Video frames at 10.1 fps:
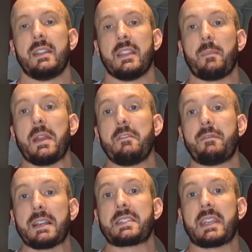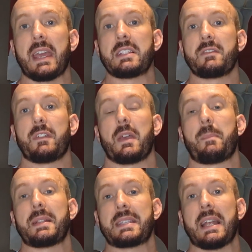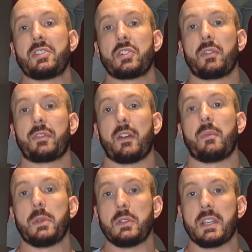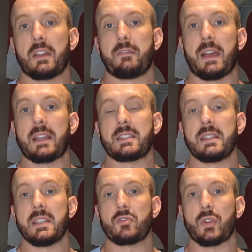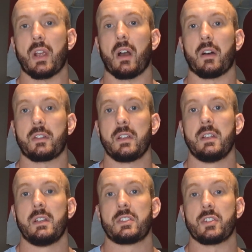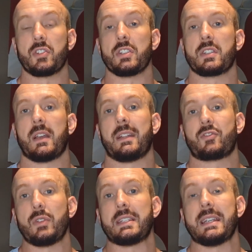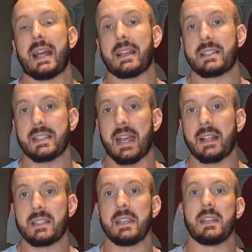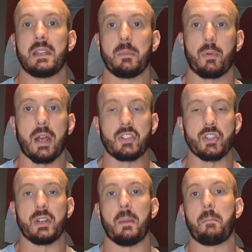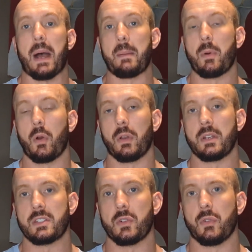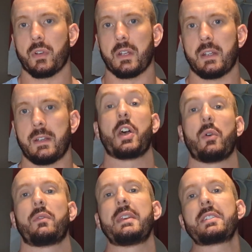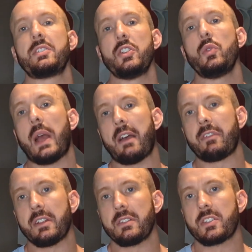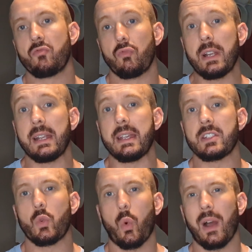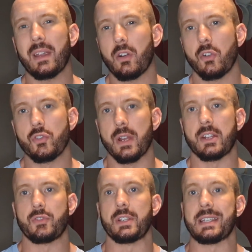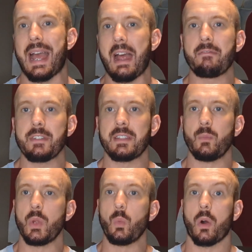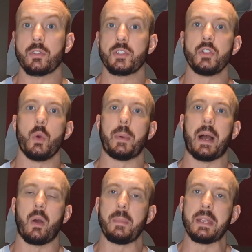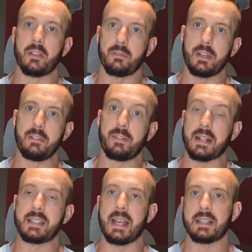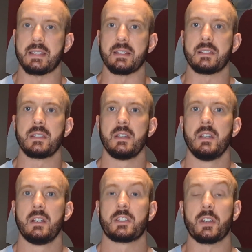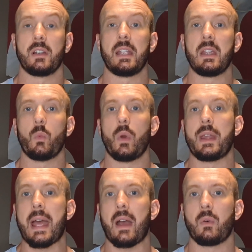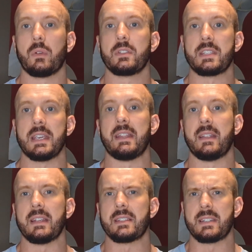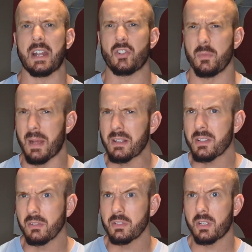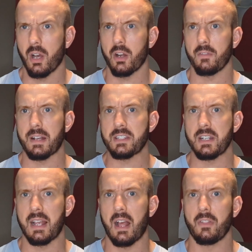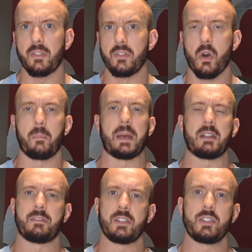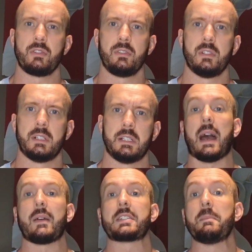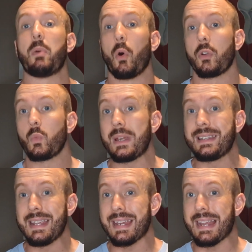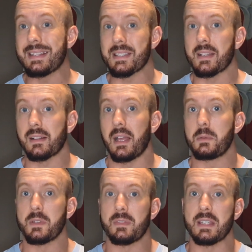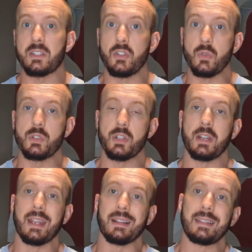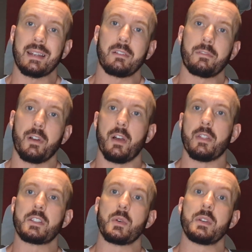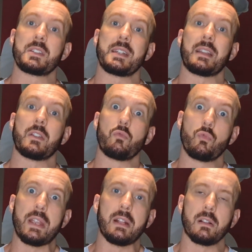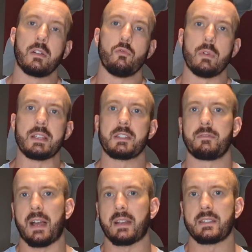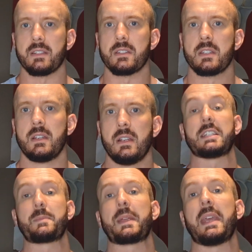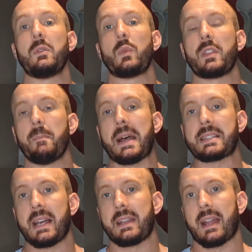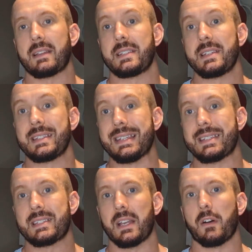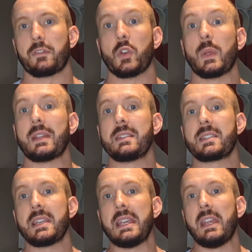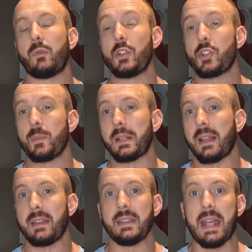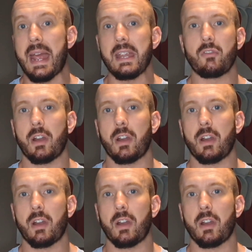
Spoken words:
They've been investigated for their potential therapeutic effects in this regard, such as treating anxiety, depression, and bipolar disorder. So this new evidence really is quite contradictory to everything we once knew about omega-3 fatty acids. Suddenly, we're now seeing that it's detrimental to cardiovascular health and not beneficial. Now, it's important we dig into the claims of this new study a little further to understand the real risk factors. Let's begin with the meta-analysis itself so we can see if we should be lending any